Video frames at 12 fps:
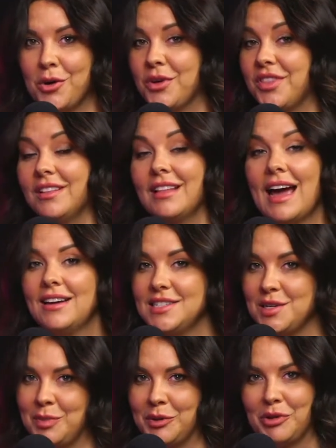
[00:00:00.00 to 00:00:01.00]
or the land
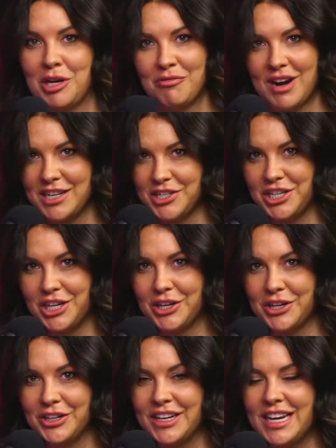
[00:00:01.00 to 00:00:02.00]
to building
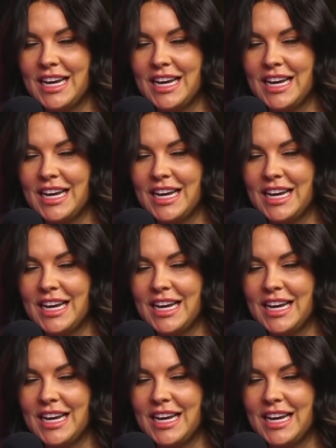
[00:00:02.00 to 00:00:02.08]
ratio.